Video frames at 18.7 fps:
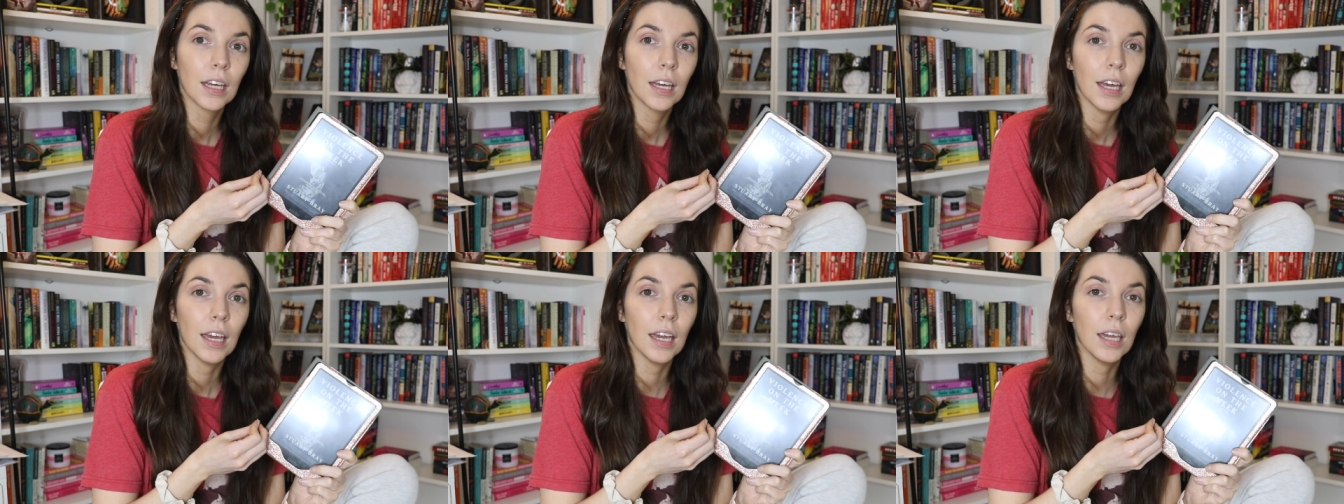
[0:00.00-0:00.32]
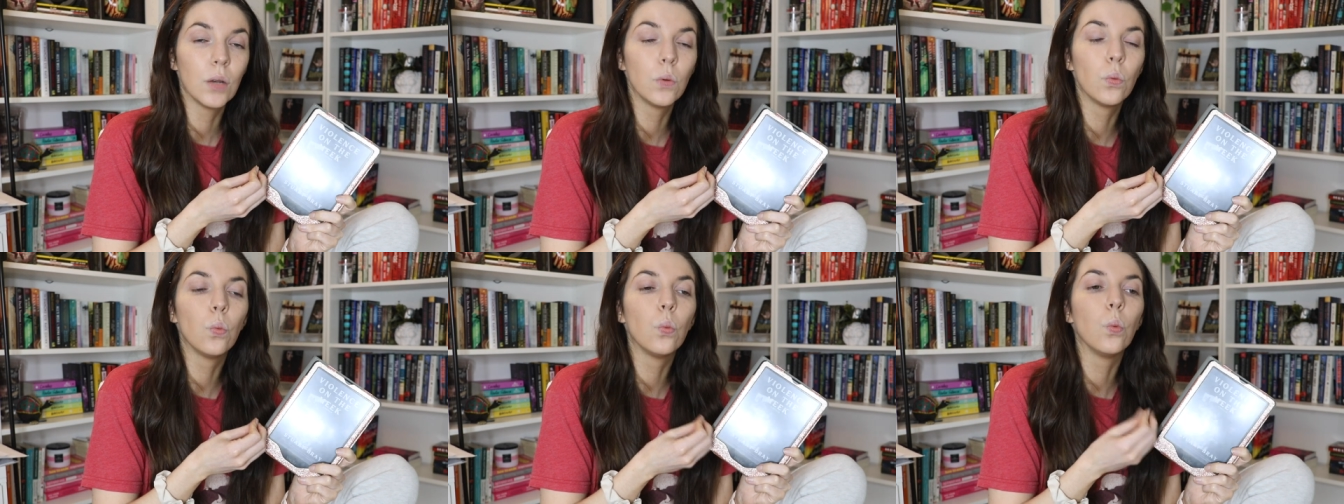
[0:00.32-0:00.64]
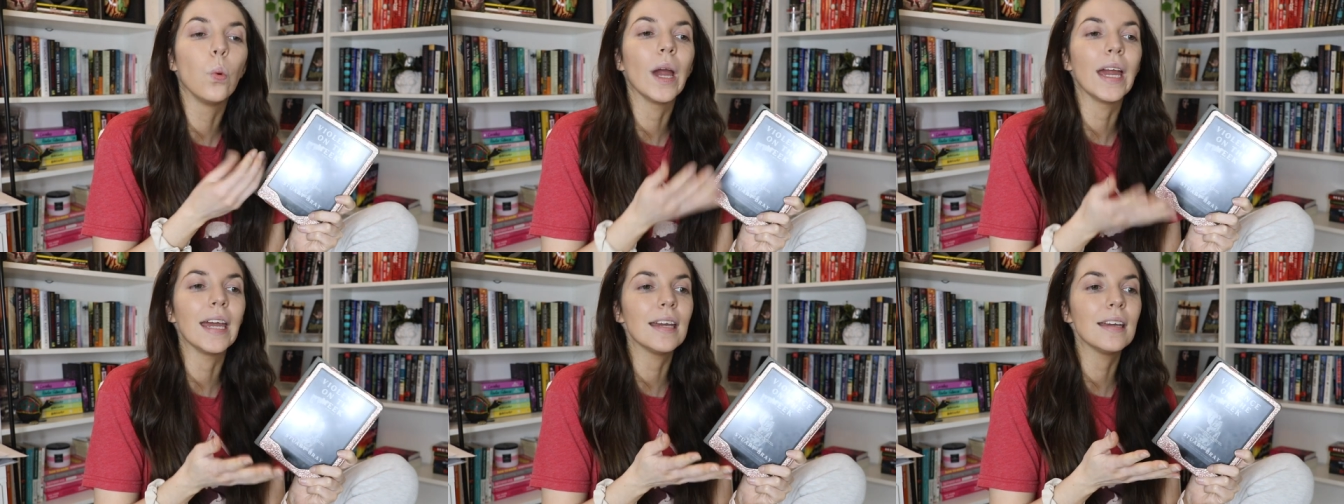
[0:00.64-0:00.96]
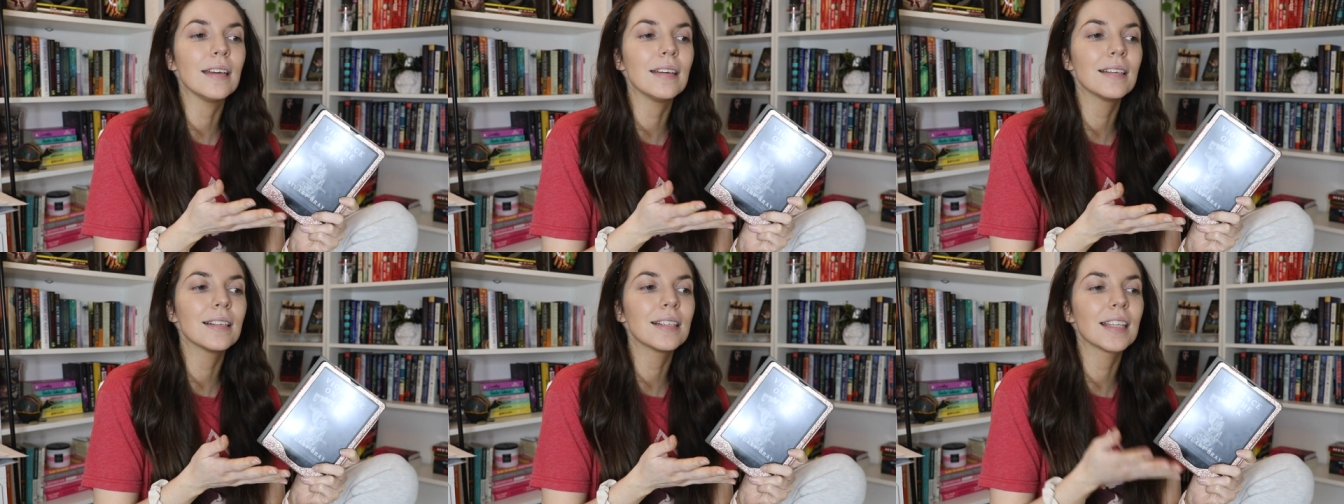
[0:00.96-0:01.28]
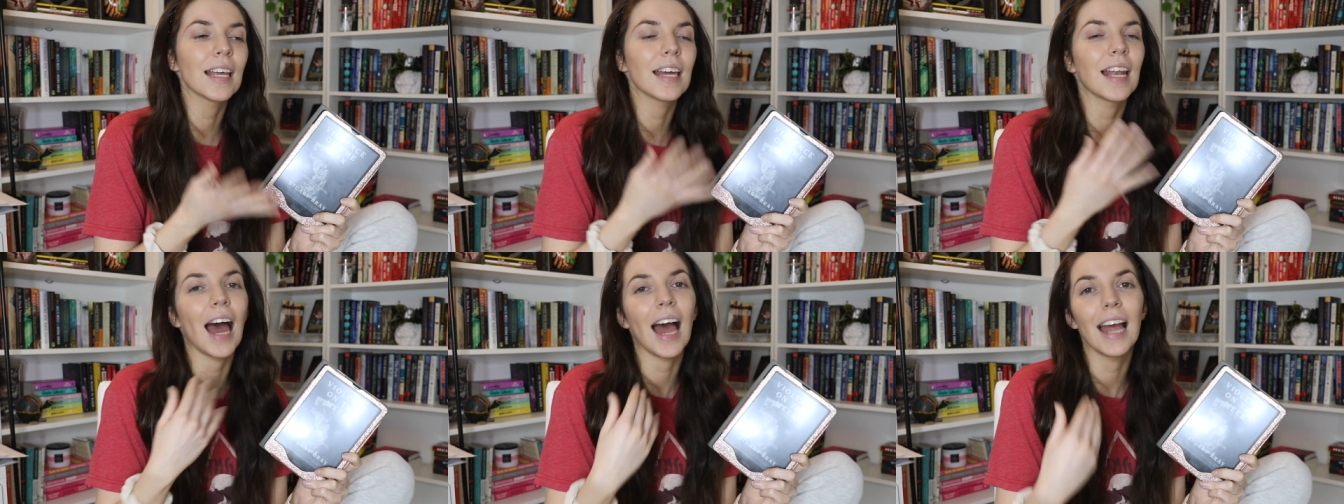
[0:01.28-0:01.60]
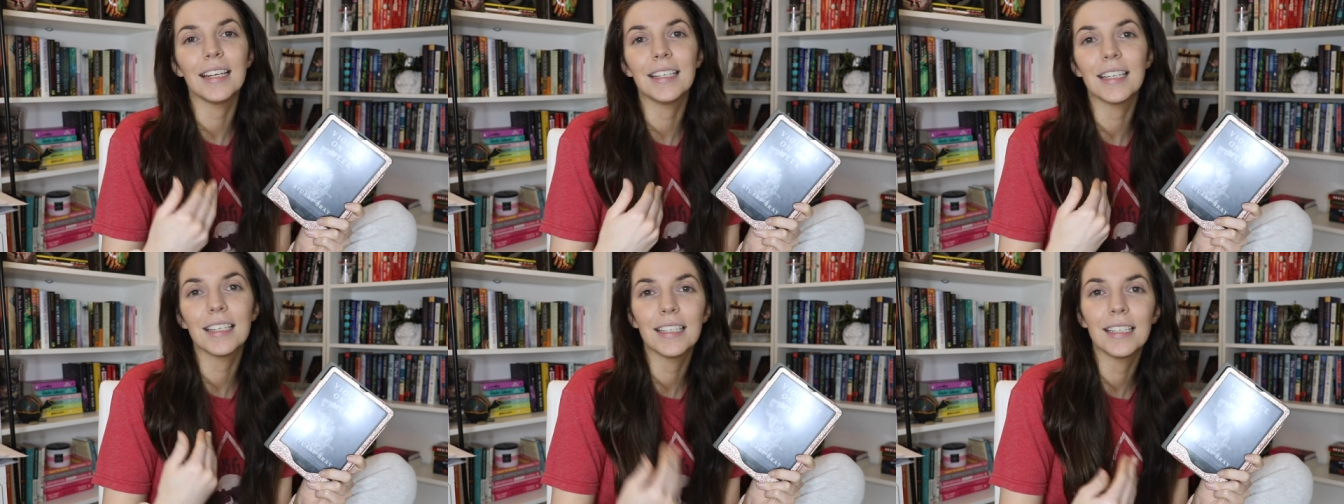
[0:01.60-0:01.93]
in ways that
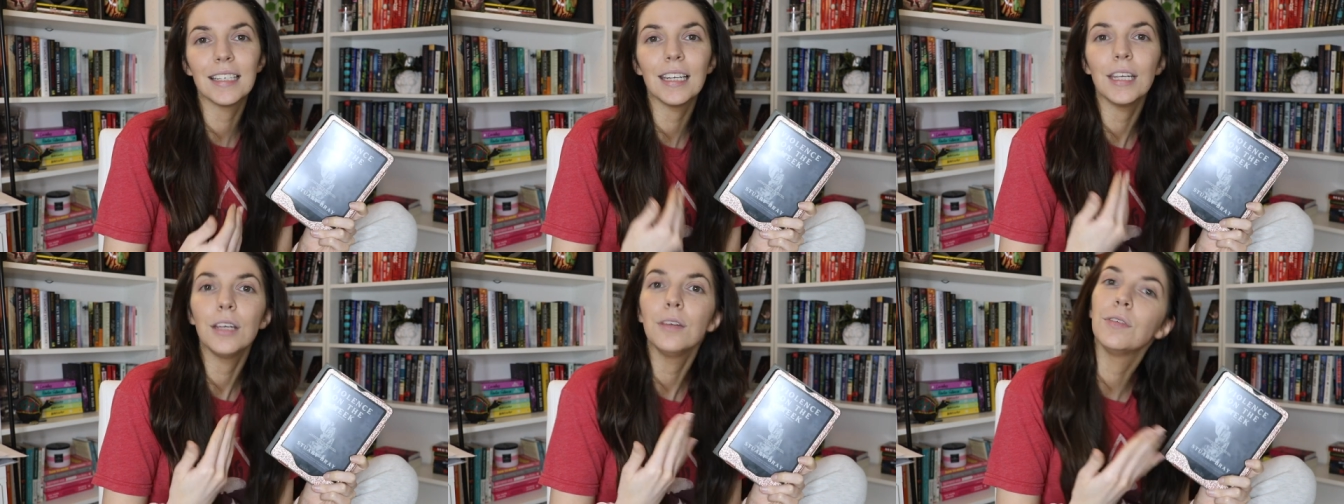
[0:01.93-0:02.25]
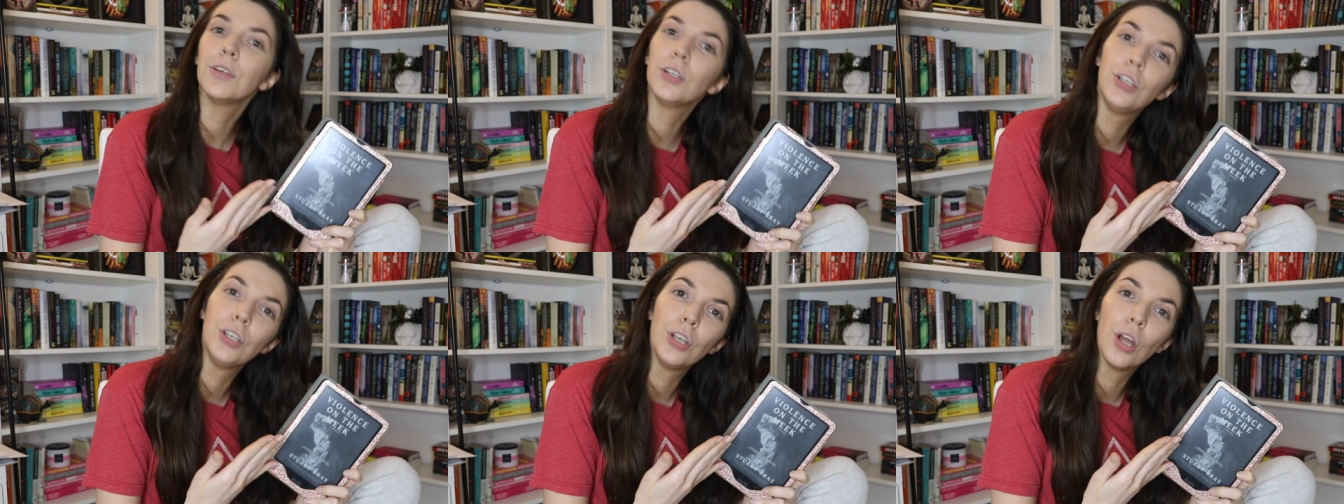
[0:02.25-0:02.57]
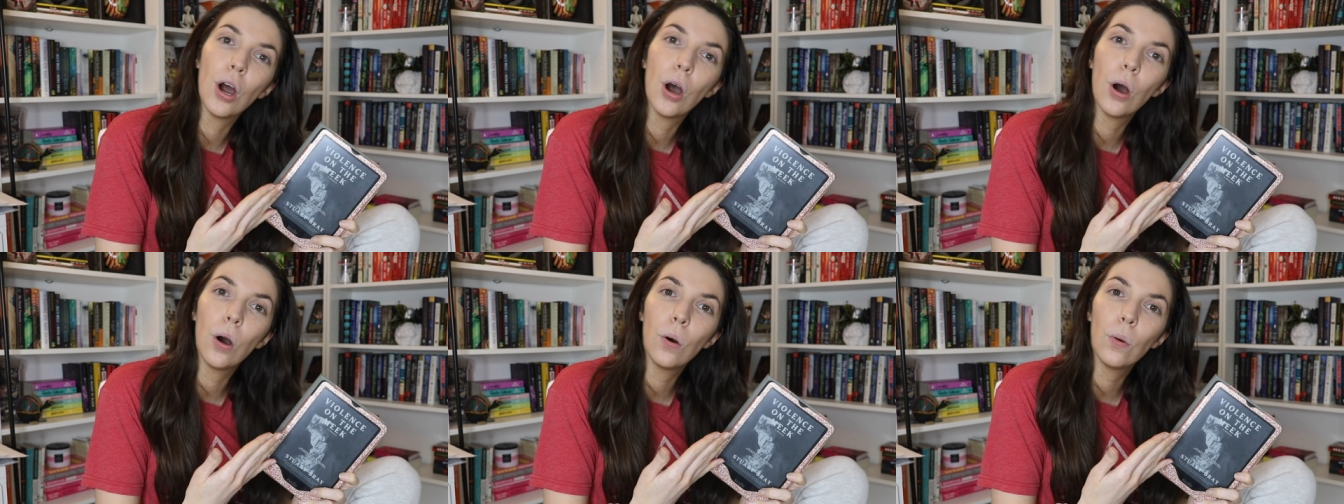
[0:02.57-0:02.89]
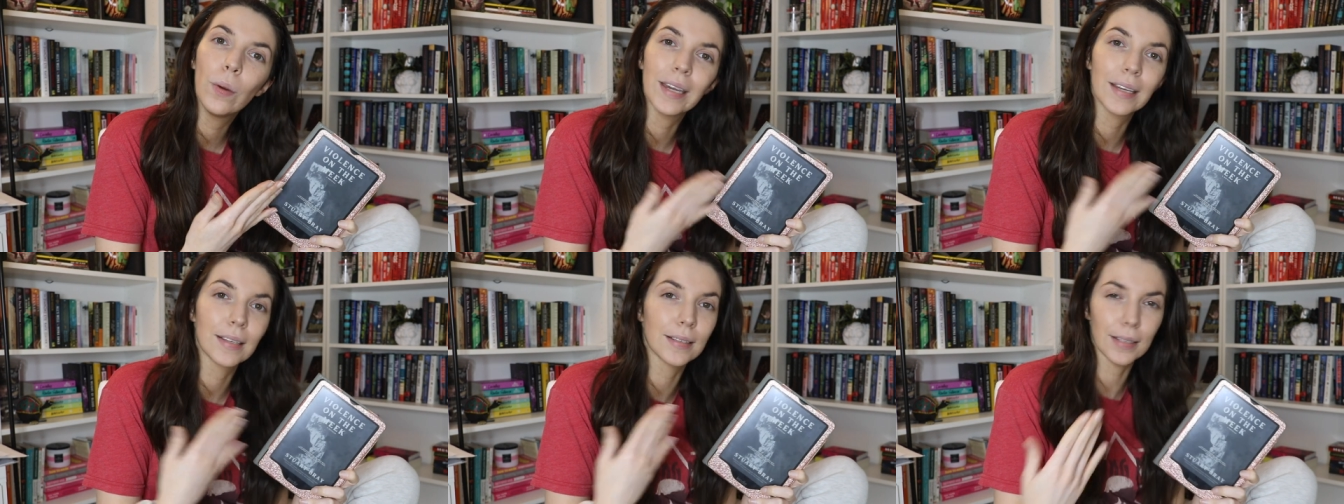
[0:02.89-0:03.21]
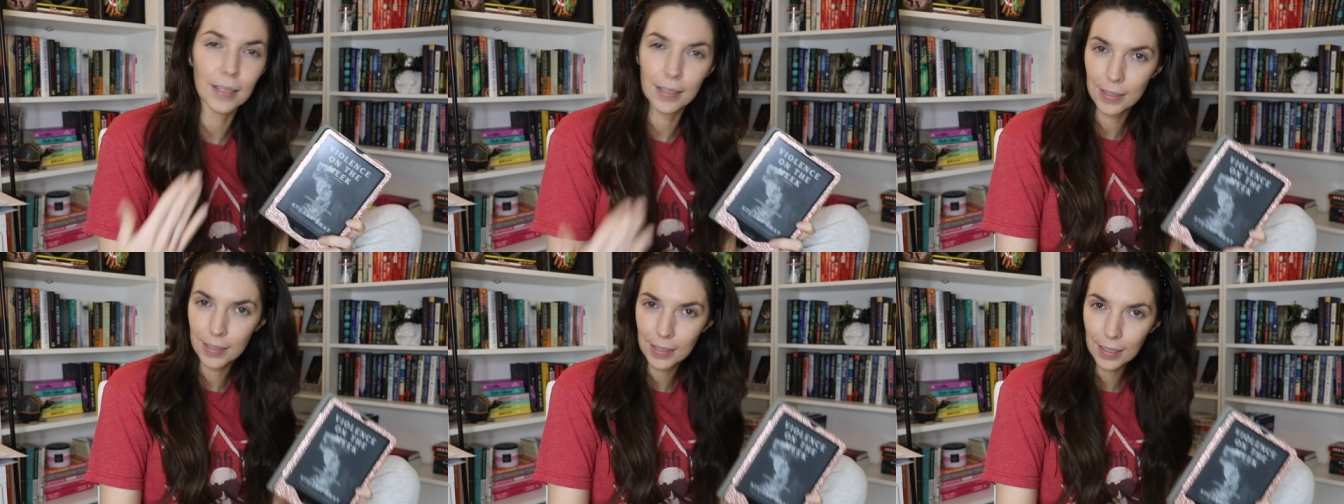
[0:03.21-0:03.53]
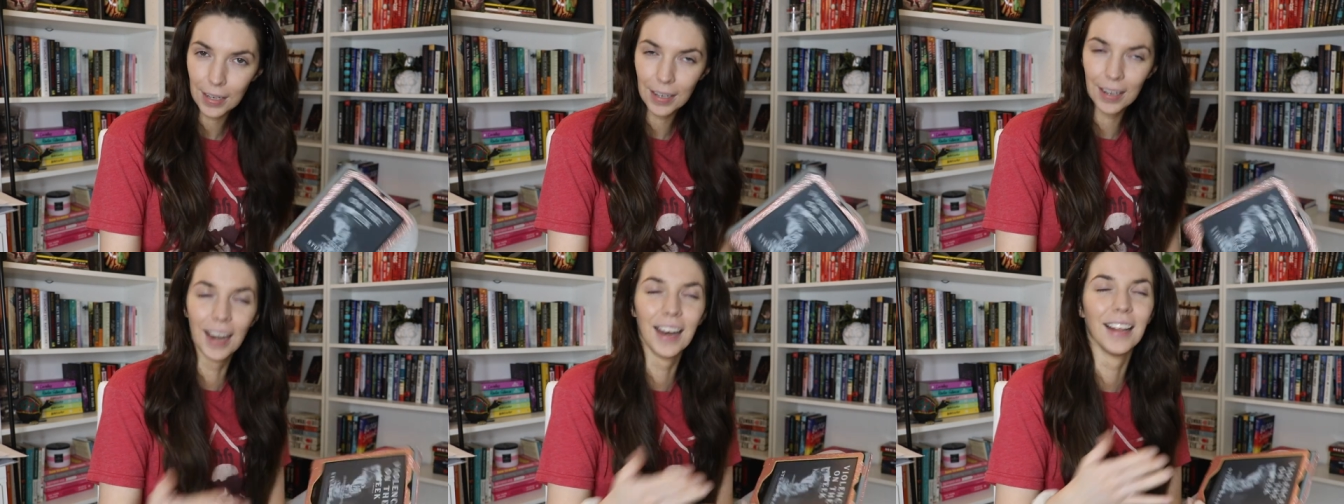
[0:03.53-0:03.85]
I didn't even know
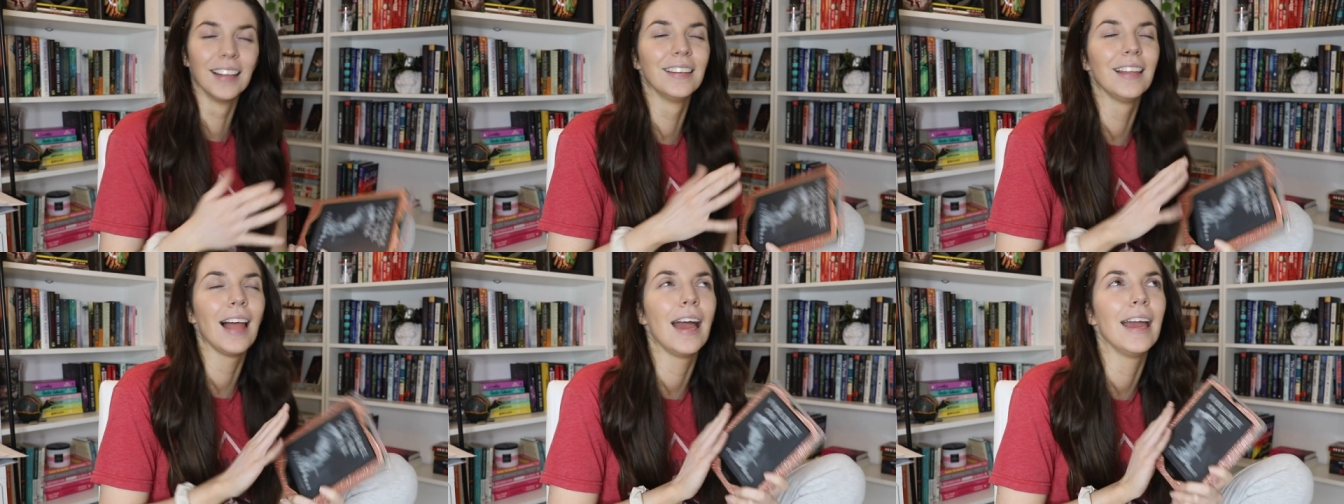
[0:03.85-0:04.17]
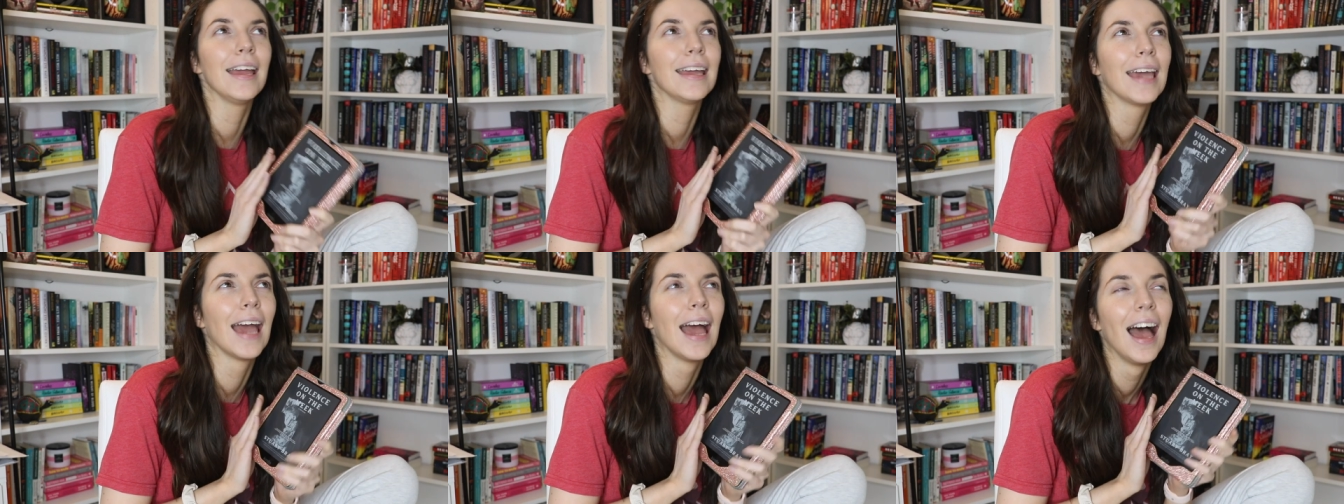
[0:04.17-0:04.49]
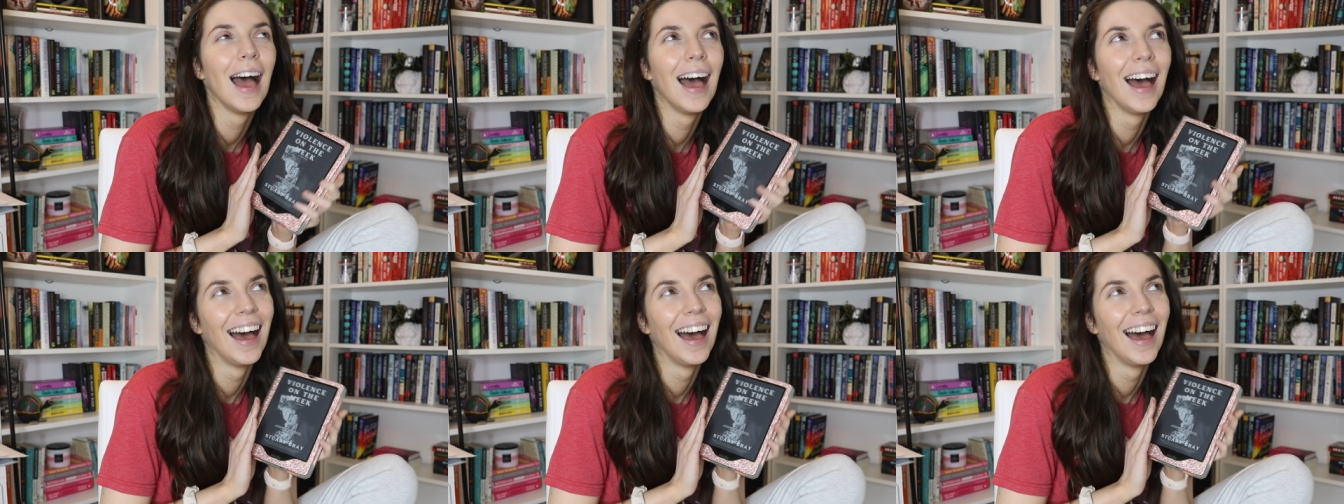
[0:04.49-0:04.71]
existed. Like,